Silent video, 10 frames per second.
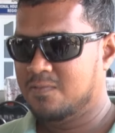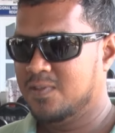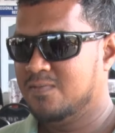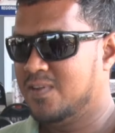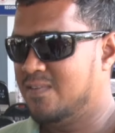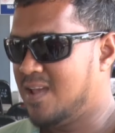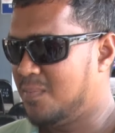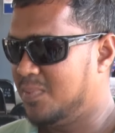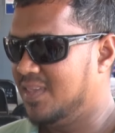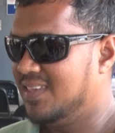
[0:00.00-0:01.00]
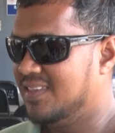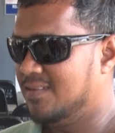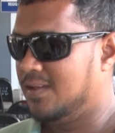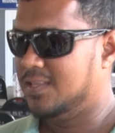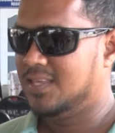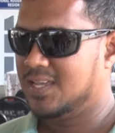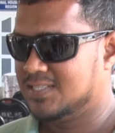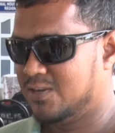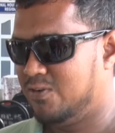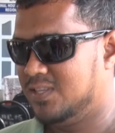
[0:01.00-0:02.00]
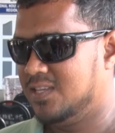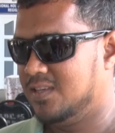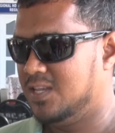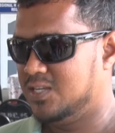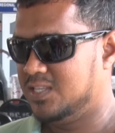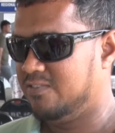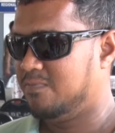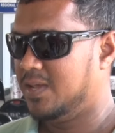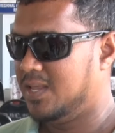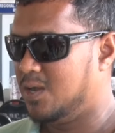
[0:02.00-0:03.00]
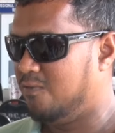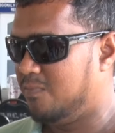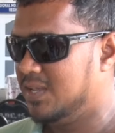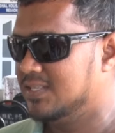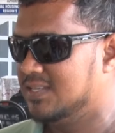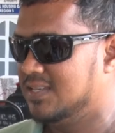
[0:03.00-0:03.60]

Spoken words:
I feel very happy. I think it's a great initiative by the government